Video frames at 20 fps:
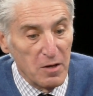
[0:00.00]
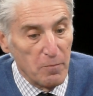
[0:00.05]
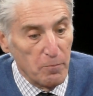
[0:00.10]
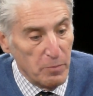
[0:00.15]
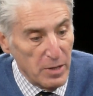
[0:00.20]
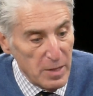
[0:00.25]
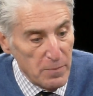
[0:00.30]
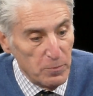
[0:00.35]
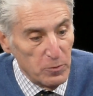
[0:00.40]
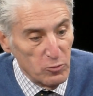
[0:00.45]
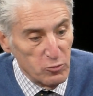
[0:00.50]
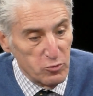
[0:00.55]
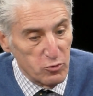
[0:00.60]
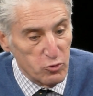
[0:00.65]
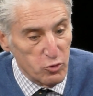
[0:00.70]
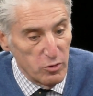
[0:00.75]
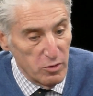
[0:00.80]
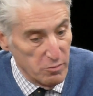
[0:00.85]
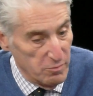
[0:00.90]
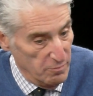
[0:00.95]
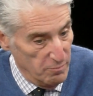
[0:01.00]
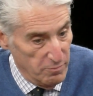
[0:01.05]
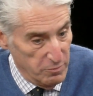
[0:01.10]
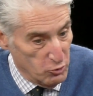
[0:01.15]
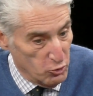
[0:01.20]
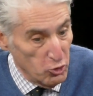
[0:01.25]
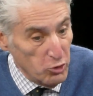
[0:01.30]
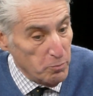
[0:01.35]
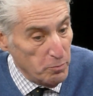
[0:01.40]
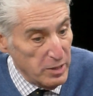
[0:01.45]
people,
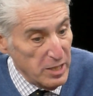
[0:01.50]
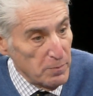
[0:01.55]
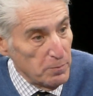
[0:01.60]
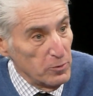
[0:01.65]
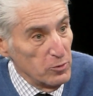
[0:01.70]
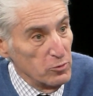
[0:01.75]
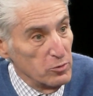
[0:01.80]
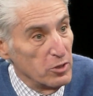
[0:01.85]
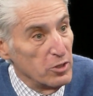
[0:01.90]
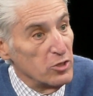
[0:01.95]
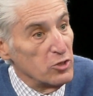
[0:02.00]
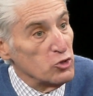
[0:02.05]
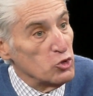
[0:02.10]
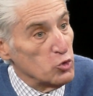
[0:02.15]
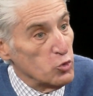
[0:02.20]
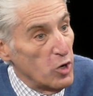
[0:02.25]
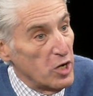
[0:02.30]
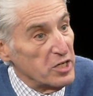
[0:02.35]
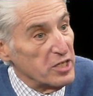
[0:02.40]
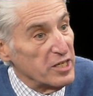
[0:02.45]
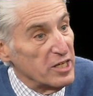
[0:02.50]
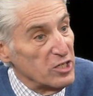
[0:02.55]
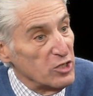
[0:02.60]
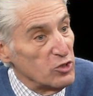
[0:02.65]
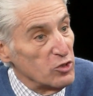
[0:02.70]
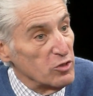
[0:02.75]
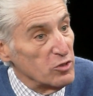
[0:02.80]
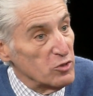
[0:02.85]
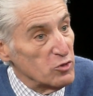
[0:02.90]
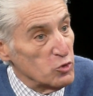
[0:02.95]
good people, try to get, a,
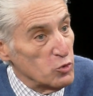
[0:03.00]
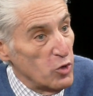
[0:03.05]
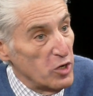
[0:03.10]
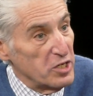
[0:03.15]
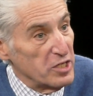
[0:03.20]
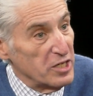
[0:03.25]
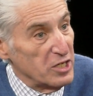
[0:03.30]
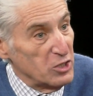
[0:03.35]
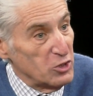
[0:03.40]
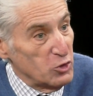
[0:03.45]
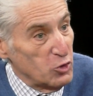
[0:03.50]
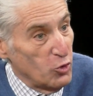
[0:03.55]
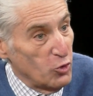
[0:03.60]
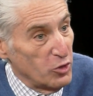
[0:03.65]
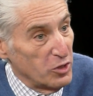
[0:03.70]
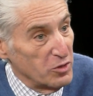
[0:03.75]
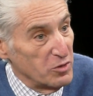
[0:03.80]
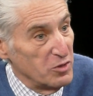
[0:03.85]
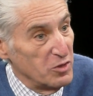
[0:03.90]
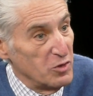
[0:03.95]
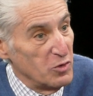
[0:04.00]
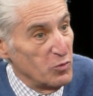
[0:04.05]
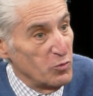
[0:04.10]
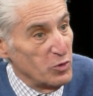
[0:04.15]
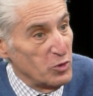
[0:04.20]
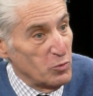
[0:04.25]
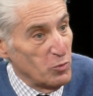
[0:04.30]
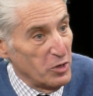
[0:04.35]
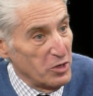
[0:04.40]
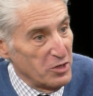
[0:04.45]
try to get along
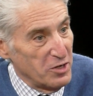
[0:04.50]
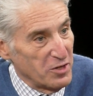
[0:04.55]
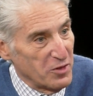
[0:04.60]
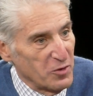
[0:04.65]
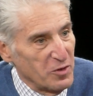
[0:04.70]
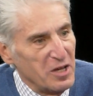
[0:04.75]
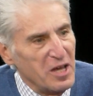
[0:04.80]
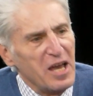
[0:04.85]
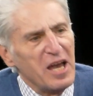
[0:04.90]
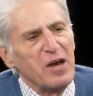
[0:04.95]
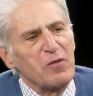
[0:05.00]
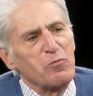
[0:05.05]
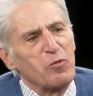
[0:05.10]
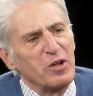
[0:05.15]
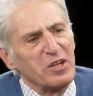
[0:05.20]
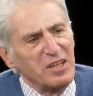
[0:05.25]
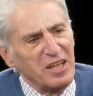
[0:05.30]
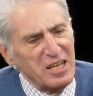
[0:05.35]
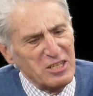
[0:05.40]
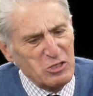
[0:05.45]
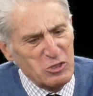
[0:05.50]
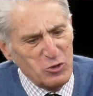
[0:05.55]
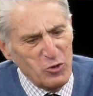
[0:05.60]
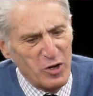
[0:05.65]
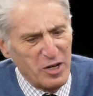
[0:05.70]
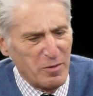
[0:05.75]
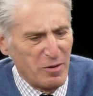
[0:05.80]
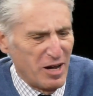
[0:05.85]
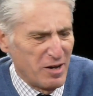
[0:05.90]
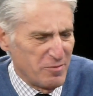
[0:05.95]
with one another. And one last story,
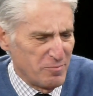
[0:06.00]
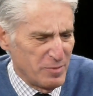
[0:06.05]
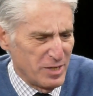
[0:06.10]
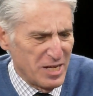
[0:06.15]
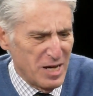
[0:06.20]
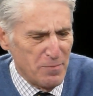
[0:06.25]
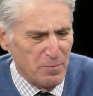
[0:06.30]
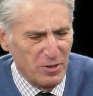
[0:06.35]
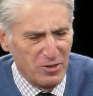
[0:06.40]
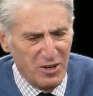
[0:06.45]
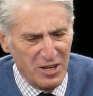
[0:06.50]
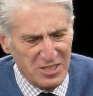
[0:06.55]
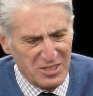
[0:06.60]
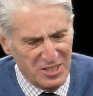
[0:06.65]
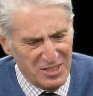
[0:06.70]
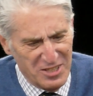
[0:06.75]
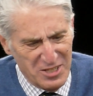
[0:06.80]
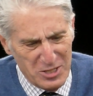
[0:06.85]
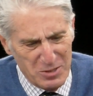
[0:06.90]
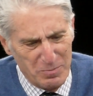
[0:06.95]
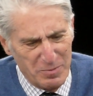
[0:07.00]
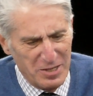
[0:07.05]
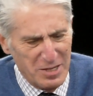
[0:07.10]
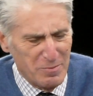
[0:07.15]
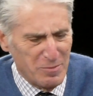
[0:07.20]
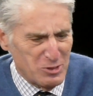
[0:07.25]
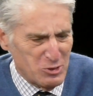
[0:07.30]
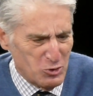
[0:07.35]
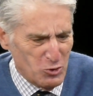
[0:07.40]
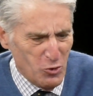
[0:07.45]
I'm monopolizing this, but I'm
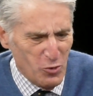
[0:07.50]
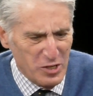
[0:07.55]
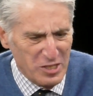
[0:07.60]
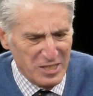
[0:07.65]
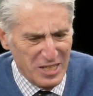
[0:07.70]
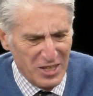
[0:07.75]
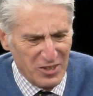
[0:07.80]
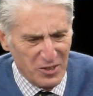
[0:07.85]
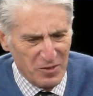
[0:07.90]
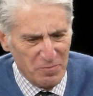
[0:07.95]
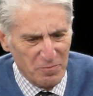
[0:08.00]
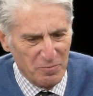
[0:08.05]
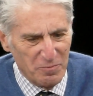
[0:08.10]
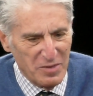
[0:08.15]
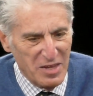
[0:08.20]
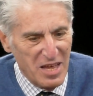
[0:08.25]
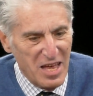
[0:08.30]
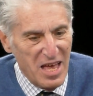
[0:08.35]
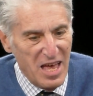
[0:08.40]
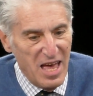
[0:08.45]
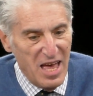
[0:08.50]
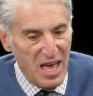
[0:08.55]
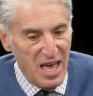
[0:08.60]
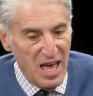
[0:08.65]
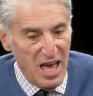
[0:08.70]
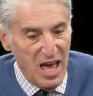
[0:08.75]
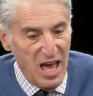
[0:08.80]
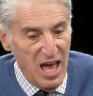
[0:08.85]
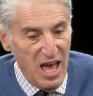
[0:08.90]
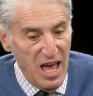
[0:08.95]
a storyteller.
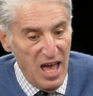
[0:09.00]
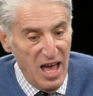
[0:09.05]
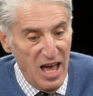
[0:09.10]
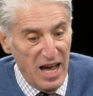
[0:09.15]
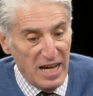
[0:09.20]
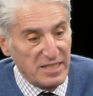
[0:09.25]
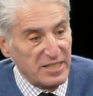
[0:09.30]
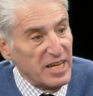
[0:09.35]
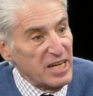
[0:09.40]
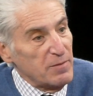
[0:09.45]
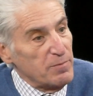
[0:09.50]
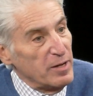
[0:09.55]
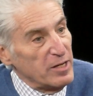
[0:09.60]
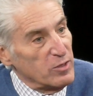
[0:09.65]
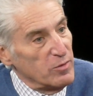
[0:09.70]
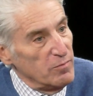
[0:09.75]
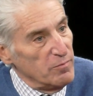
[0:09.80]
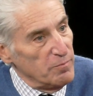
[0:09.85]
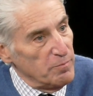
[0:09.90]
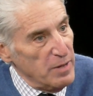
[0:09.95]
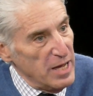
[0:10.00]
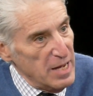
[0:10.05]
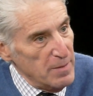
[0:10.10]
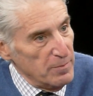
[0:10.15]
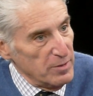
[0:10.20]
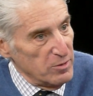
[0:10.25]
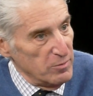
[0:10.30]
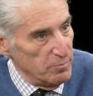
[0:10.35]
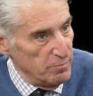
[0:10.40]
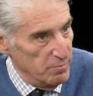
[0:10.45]
I take my
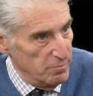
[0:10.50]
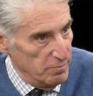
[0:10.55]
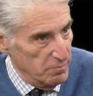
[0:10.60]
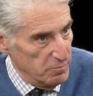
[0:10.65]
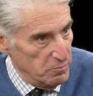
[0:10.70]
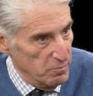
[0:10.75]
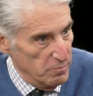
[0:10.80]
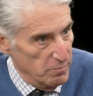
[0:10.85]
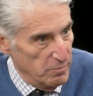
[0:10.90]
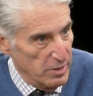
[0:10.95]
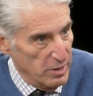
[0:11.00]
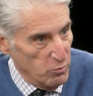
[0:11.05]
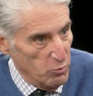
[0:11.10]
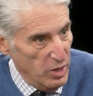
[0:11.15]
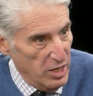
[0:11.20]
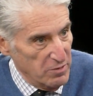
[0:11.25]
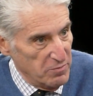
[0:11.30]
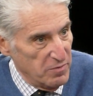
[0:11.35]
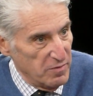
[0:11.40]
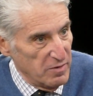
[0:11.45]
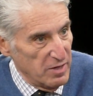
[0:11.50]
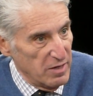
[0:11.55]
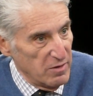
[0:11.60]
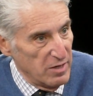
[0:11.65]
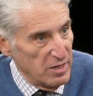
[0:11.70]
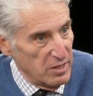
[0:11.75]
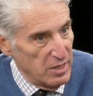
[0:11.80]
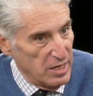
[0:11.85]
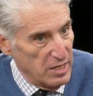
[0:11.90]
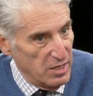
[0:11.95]
Pamela, my wife,
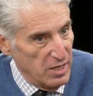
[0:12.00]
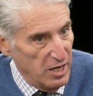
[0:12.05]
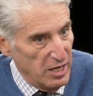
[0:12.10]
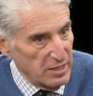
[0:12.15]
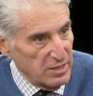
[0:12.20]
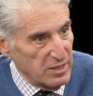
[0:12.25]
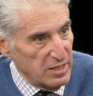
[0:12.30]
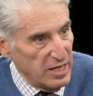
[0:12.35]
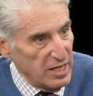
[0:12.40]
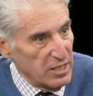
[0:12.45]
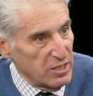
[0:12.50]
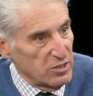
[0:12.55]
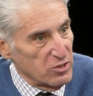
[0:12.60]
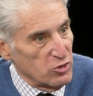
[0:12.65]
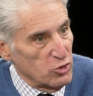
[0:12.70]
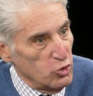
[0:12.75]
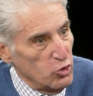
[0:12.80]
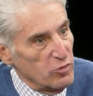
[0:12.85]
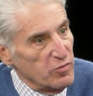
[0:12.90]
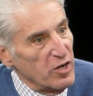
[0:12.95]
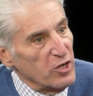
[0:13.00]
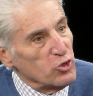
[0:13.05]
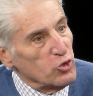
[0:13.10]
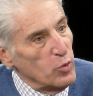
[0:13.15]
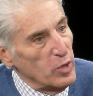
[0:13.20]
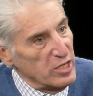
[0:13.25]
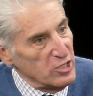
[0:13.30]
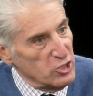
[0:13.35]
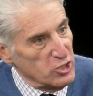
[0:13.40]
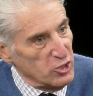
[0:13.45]
and I take two of our
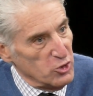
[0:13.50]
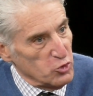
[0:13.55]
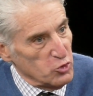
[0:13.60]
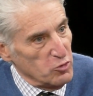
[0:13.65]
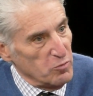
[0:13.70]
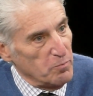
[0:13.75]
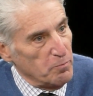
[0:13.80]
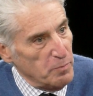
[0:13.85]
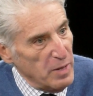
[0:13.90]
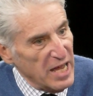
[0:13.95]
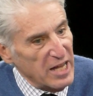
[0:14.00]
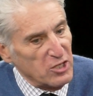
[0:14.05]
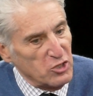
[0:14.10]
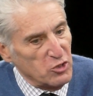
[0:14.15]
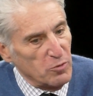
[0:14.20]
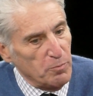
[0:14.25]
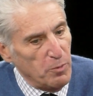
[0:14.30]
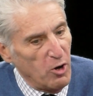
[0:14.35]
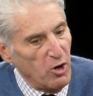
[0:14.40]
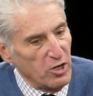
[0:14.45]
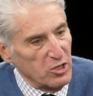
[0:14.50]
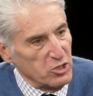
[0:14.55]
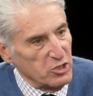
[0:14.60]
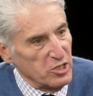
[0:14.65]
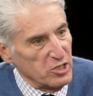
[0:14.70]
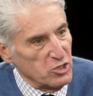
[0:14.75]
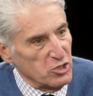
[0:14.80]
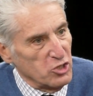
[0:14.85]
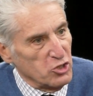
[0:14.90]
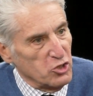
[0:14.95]
grandchildren back to
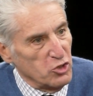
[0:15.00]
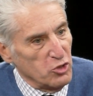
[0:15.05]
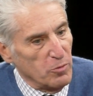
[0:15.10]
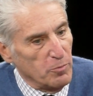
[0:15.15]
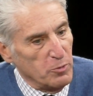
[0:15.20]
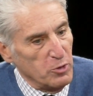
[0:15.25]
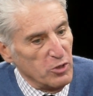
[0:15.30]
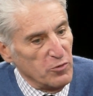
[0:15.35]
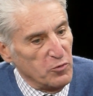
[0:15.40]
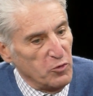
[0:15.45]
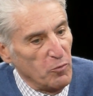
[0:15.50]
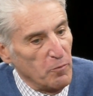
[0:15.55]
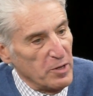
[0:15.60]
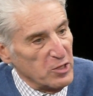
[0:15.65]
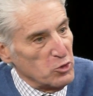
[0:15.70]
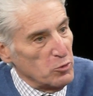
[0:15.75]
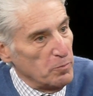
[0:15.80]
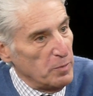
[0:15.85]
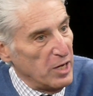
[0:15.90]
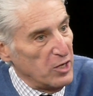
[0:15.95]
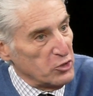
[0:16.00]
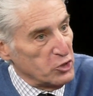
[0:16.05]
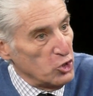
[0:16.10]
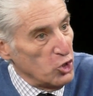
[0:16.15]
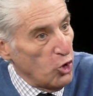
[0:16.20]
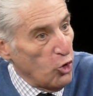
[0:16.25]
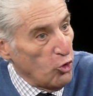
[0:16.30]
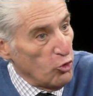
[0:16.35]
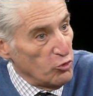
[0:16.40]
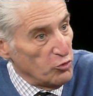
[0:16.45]
Parkchester to the beautiful Metropolitan
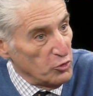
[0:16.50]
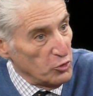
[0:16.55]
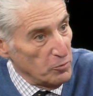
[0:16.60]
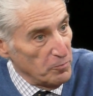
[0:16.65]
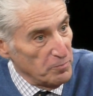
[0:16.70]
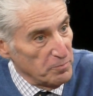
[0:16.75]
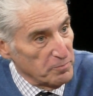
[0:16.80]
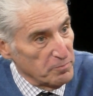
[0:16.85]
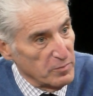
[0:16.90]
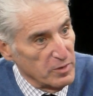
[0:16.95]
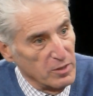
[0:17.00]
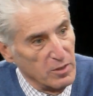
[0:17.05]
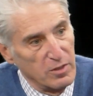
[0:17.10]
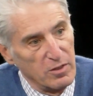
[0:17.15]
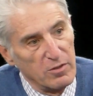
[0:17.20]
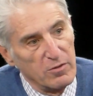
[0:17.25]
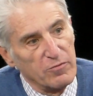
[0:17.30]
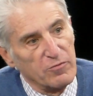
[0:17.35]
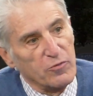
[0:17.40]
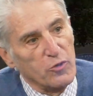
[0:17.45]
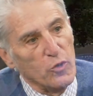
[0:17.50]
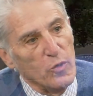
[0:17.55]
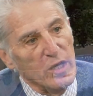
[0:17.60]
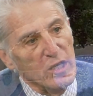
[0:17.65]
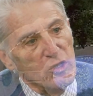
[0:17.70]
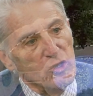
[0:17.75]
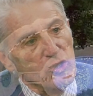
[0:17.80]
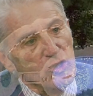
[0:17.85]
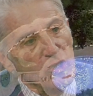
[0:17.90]
Oval for a,